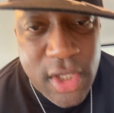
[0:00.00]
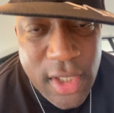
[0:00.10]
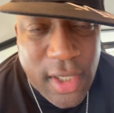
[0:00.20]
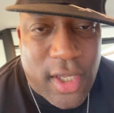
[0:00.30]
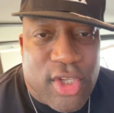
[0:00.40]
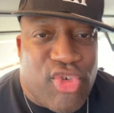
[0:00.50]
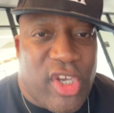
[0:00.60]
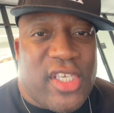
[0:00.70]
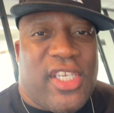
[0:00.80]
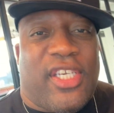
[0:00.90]

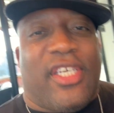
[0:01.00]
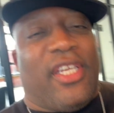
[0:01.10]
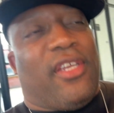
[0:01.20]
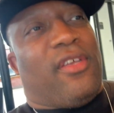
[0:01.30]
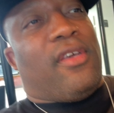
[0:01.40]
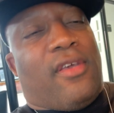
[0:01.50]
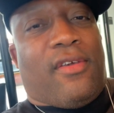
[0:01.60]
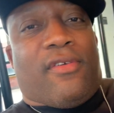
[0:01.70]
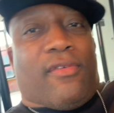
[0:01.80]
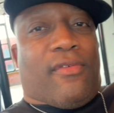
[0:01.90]
Transitioning
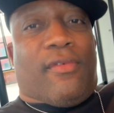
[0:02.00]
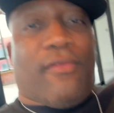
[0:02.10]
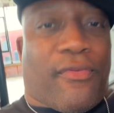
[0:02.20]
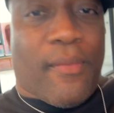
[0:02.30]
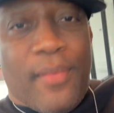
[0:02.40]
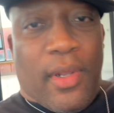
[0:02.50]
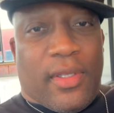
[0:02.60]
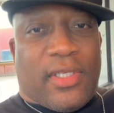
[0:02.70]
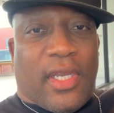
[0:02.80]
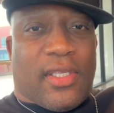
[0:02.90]
from
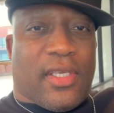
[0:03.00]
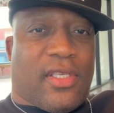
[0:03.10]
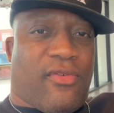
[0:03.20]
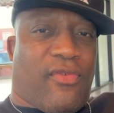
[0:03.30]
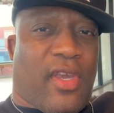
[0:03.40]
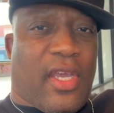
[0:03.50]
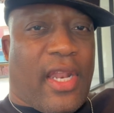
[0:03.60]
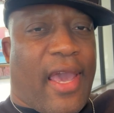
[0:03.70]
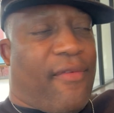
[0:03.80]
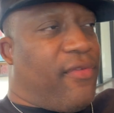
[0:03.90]
military to civilian
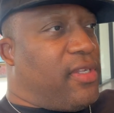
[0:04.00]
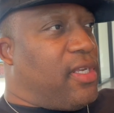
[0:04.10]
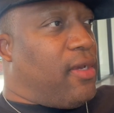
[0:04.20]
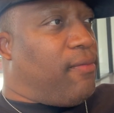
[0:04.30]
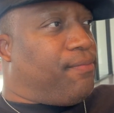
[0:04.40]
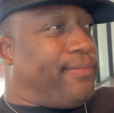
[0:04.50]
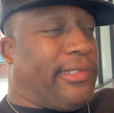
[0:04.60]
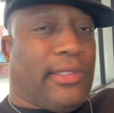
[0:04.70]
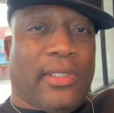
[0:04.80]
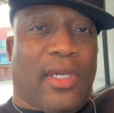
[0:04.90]
life is a
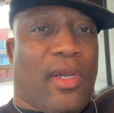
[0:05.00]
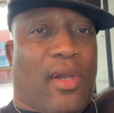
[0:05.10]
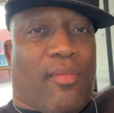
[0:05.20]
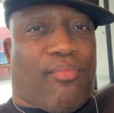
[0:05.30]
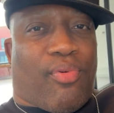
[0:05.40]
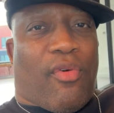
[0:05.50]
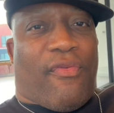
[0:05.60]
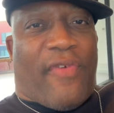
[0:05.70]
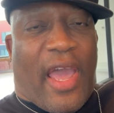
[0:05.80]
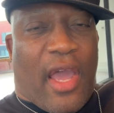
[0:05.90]

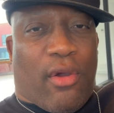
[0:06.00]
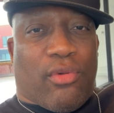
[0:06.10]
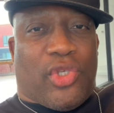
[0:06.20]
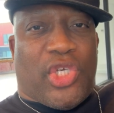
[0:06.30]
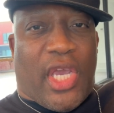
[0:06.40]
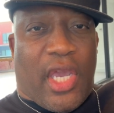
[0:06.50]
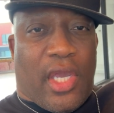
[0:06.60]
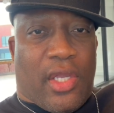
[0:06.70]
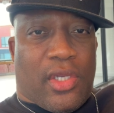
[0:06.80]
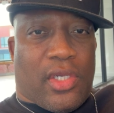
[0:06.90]
profound
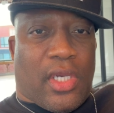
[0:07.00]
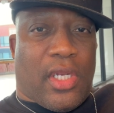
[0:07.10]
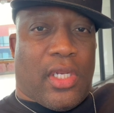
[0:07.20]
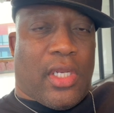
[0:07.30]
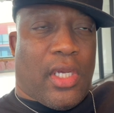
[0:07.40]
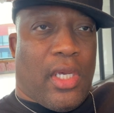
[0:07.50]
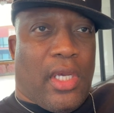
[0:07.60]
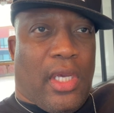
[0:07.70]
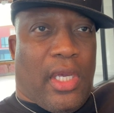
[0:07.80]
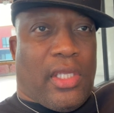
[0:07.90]
change, and
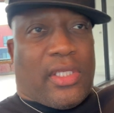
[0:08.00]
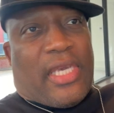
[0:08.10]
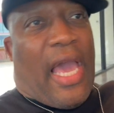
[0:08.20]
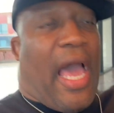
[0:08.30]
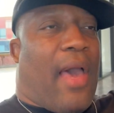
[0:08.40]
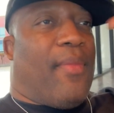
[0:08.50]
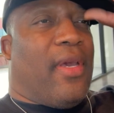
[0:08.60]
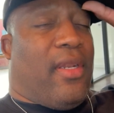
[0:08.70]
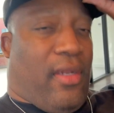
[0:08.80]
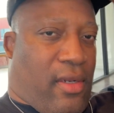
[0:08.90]
it's
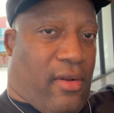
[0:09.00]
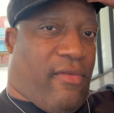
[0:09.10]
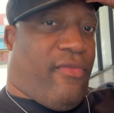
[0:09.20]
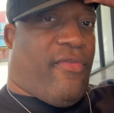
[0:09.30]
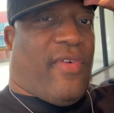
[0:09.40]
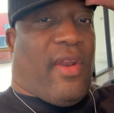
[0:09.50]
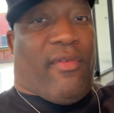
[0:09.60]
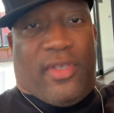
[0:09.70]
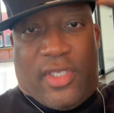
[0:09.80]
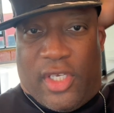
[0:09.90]
common for
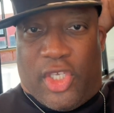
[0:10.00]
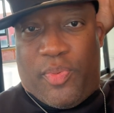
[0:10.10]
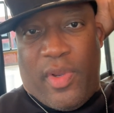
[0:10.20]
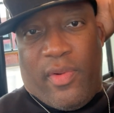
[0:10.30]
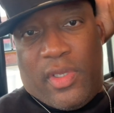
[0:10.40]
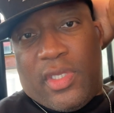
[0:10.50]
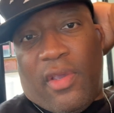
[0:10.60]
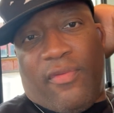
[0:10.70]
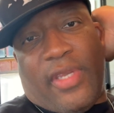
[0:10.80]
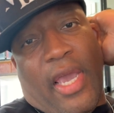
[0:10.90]
veterans to experience
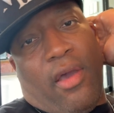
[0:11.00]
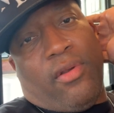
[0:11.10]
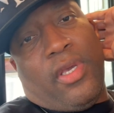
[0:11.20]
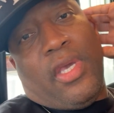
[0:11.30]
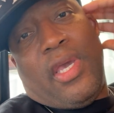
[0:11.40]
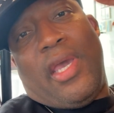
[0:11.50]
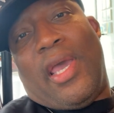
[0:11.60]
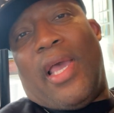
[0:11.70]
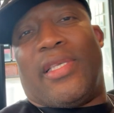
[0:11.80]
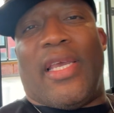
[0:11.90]
self-doubt
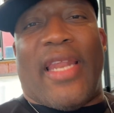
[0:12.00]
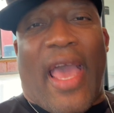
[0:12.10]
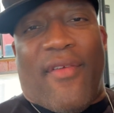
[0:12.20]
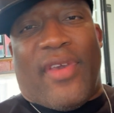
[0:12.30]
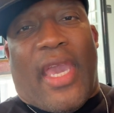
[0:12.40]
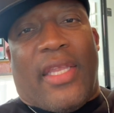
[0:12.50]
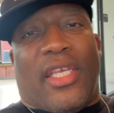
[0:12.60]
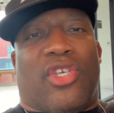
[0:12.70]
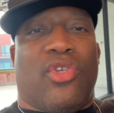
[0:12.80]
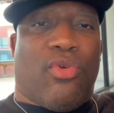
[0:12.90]
as they navigate
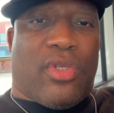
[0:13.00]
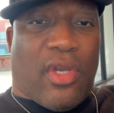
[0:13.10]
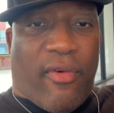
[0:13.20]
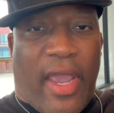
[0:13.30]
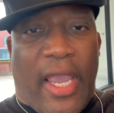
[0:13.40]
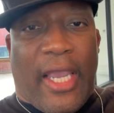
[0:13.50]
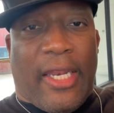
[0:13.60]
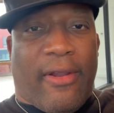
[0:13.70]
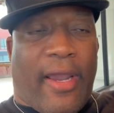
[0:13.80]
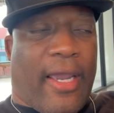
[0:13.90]
this new terrain,
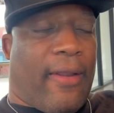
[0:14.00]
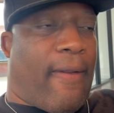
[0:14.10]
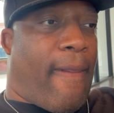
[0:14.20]
right?